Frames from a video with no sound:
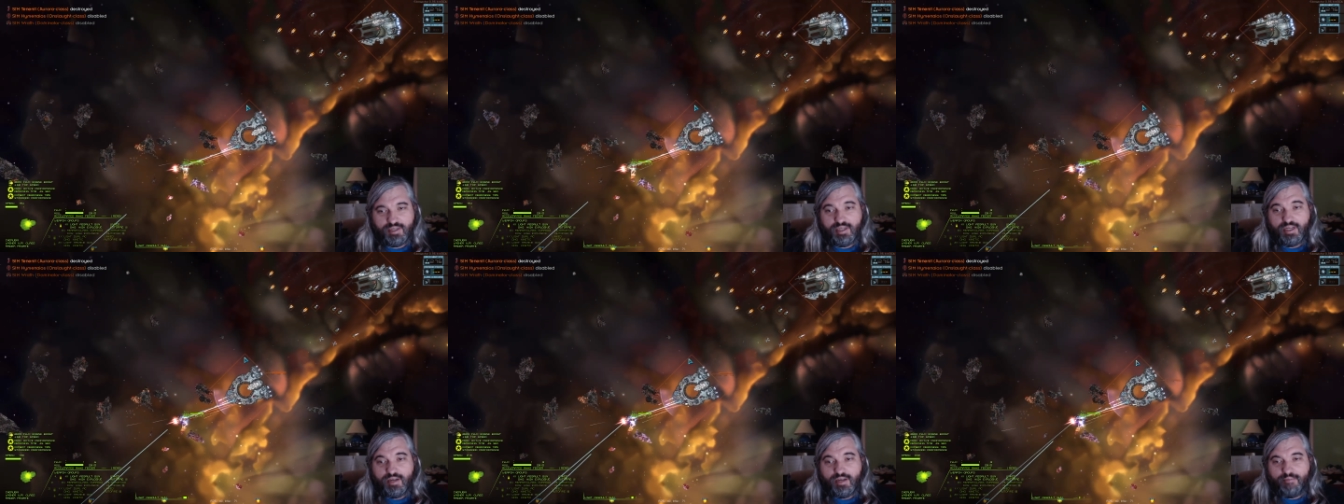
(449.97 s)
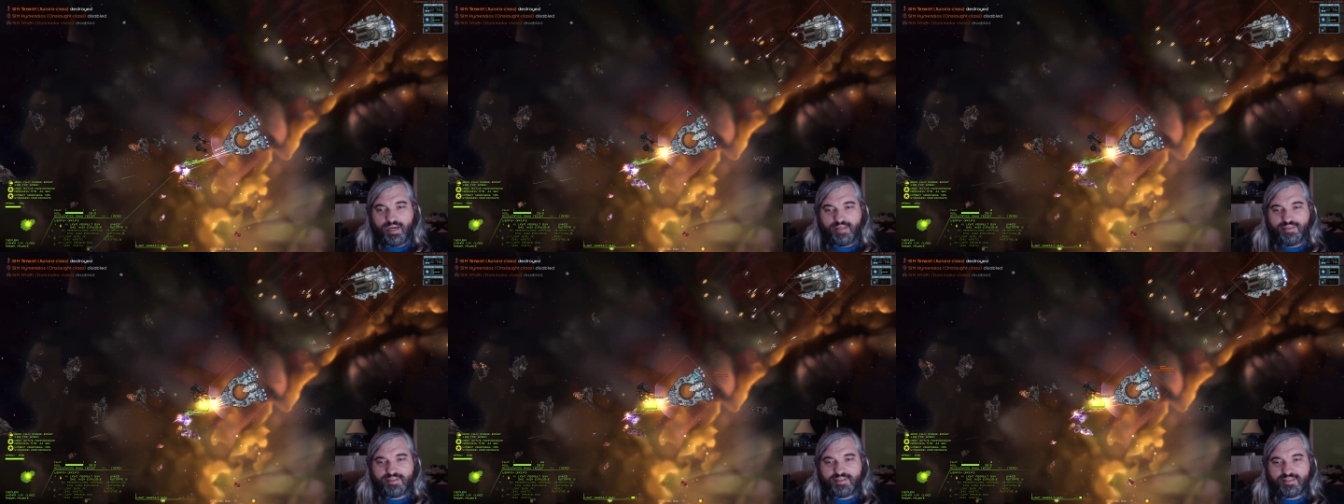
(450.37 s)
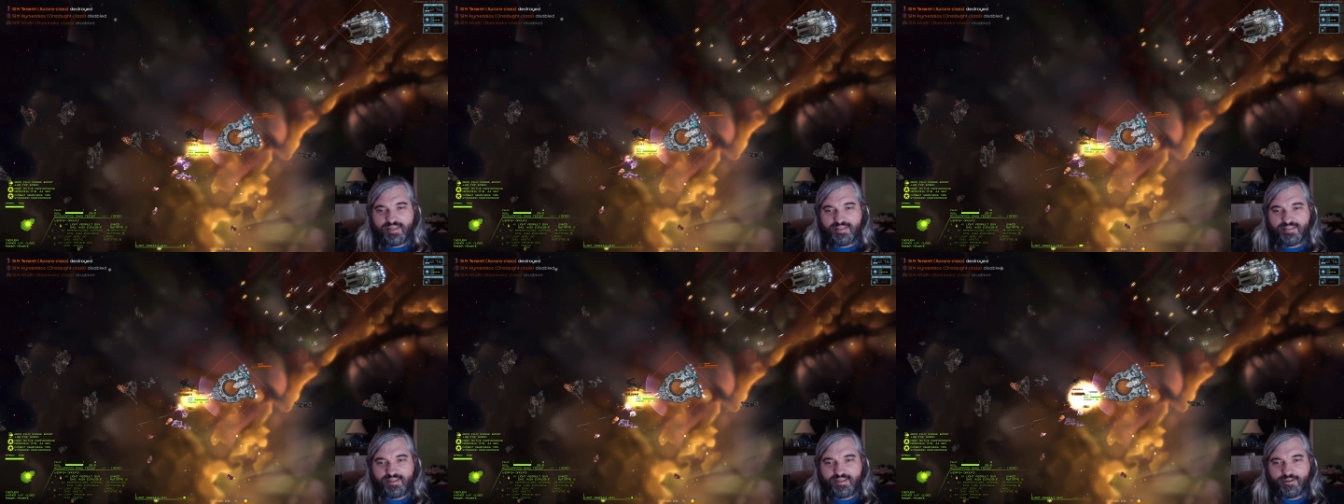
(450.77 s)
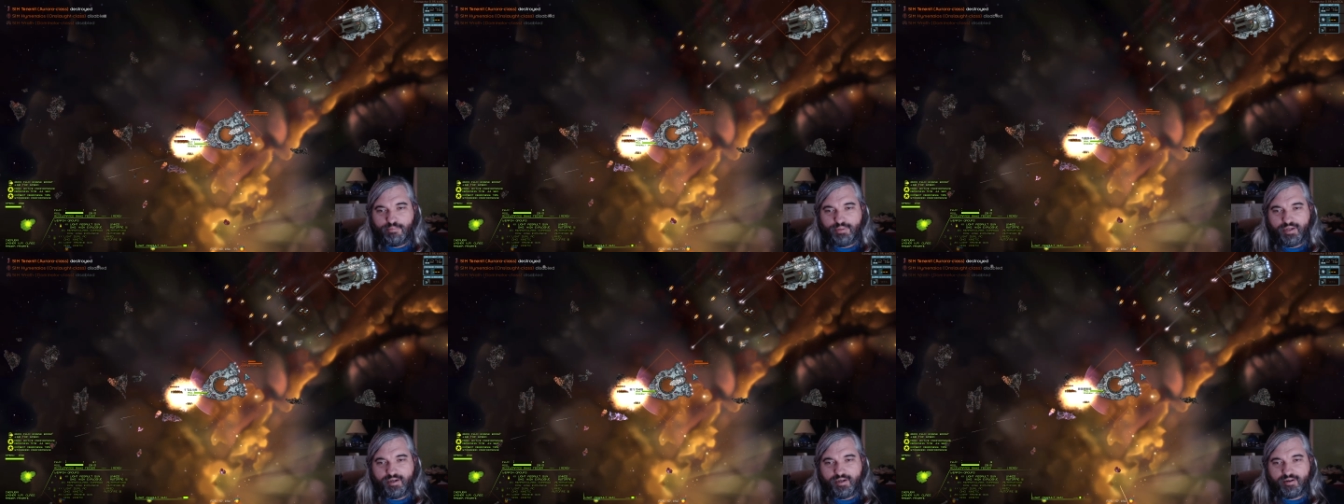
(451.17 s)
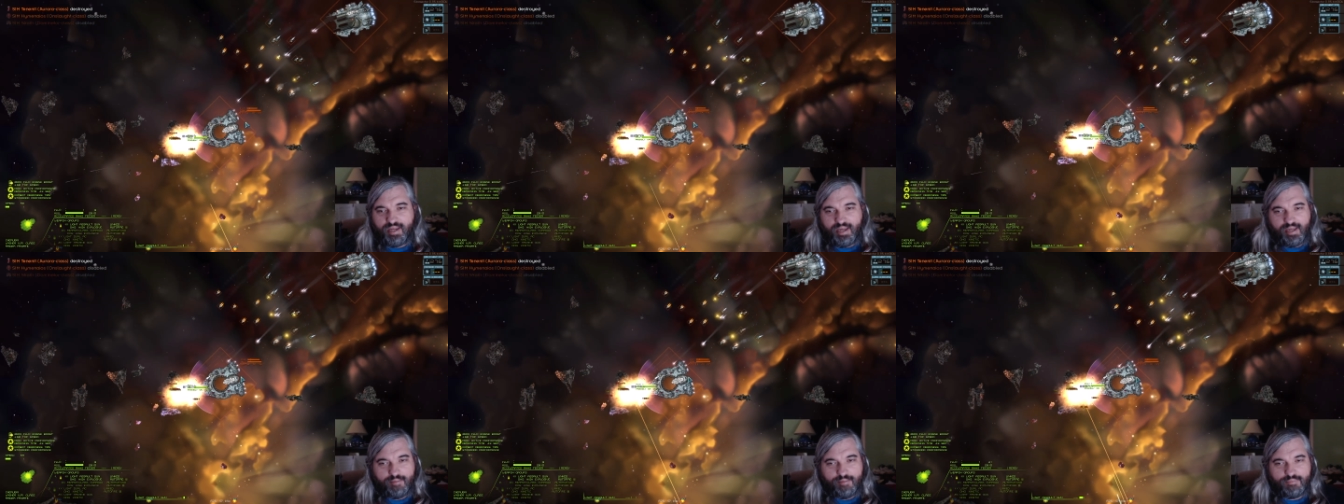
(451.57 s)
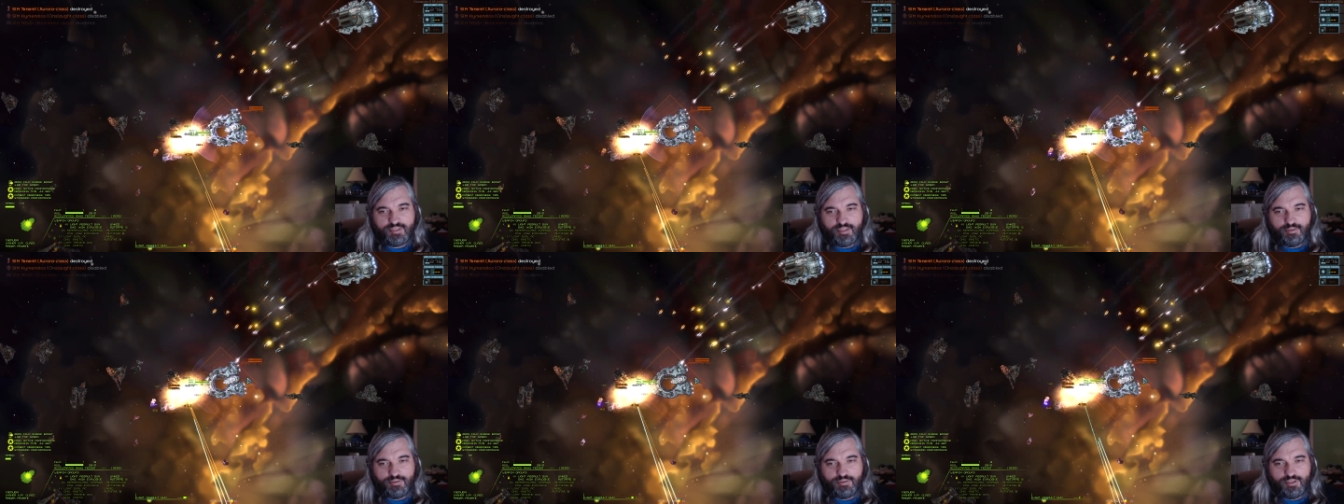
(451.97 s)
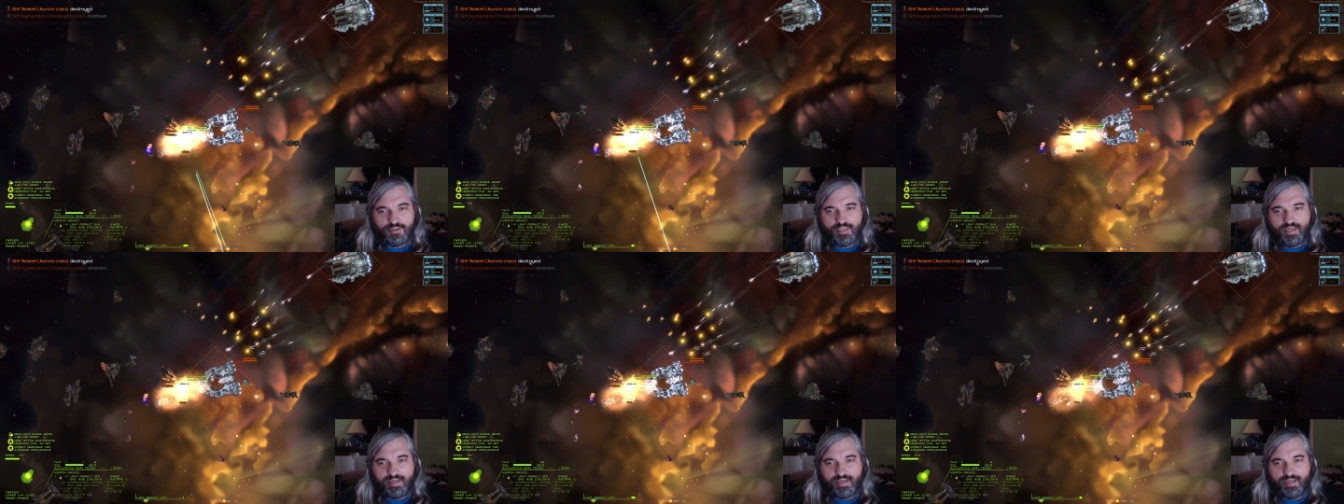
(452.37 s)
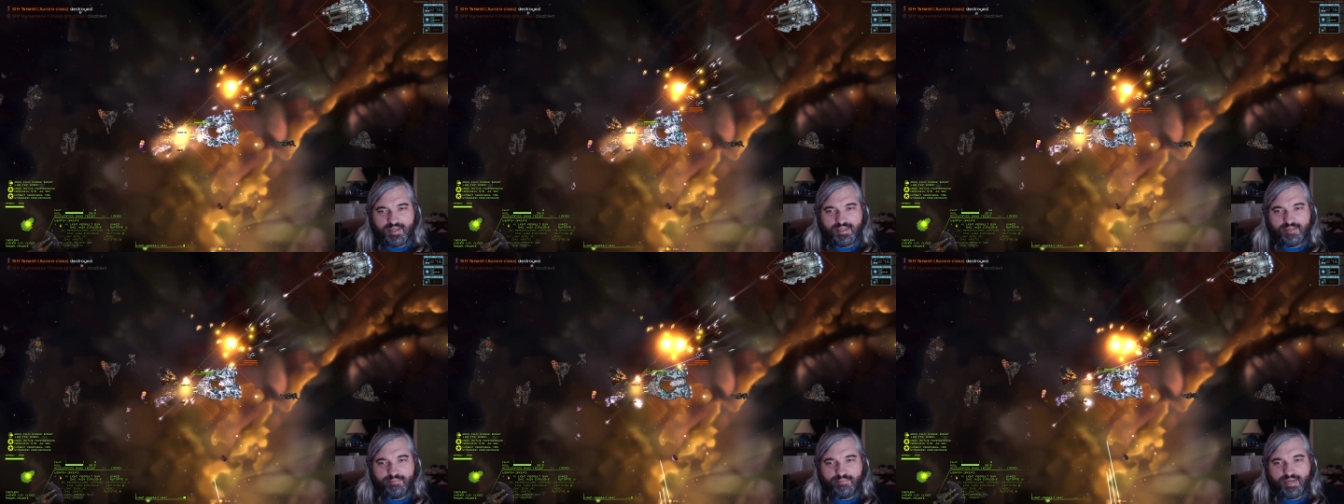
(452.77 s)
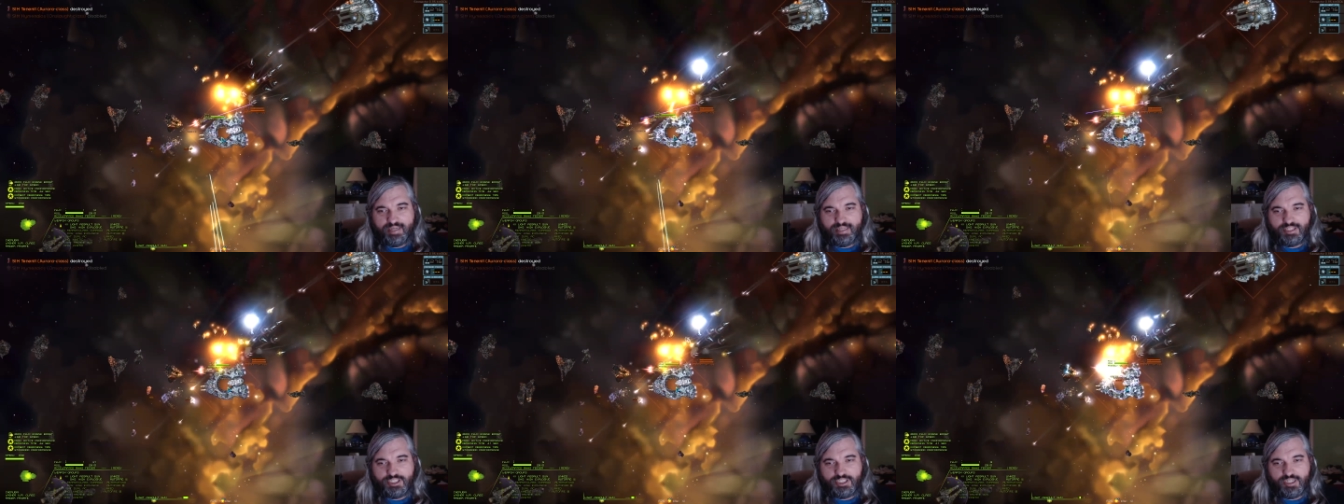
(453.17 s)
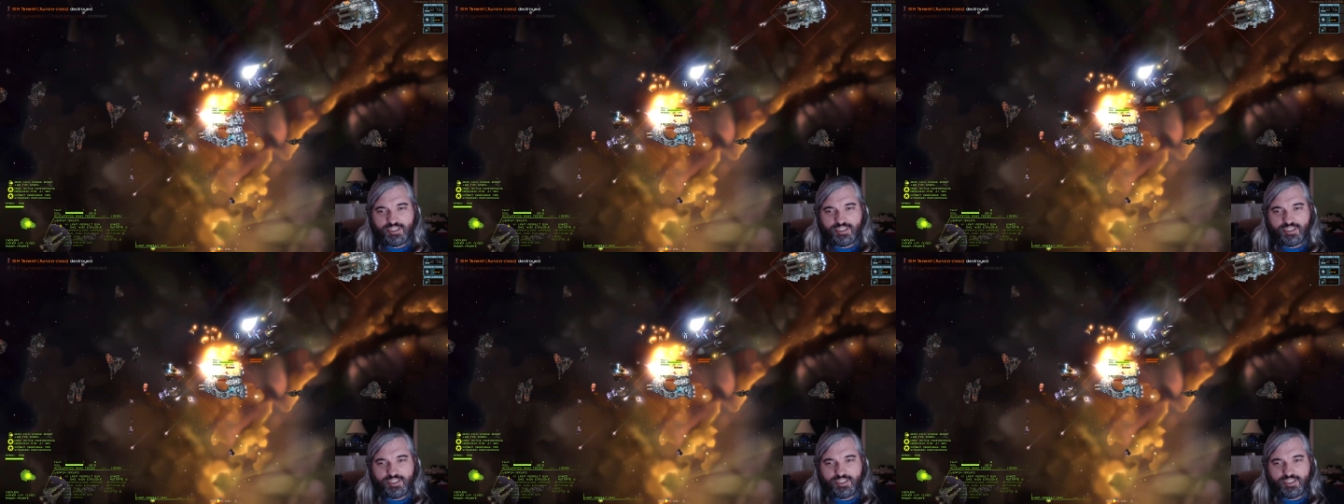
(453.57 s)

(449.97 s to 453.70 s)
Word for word: But this is a single player game, so don't let anybody judge